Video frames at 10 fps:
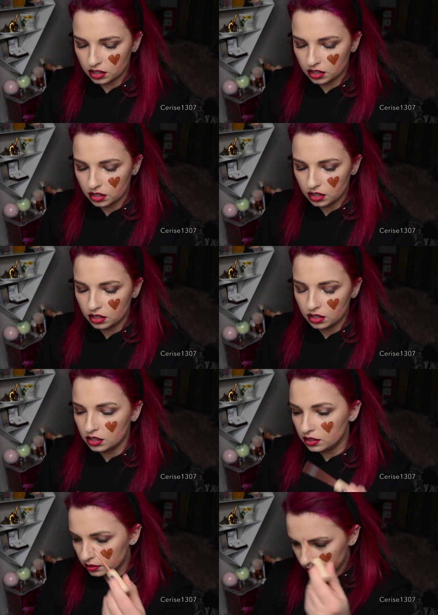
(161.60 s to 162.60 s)

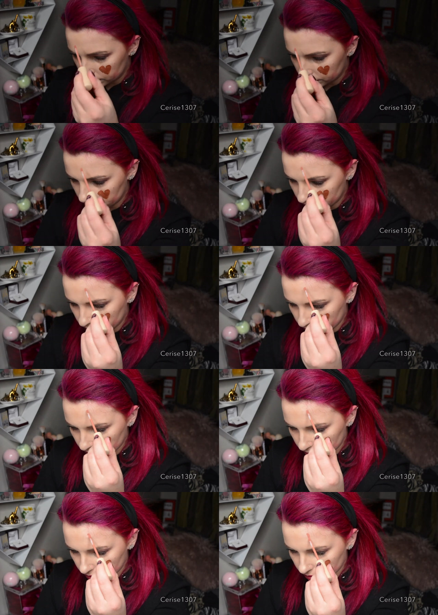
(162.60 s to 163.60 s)

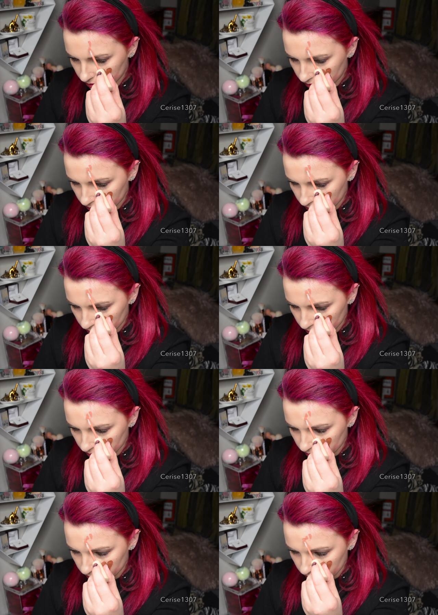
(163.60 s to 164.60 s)
(no one is talking)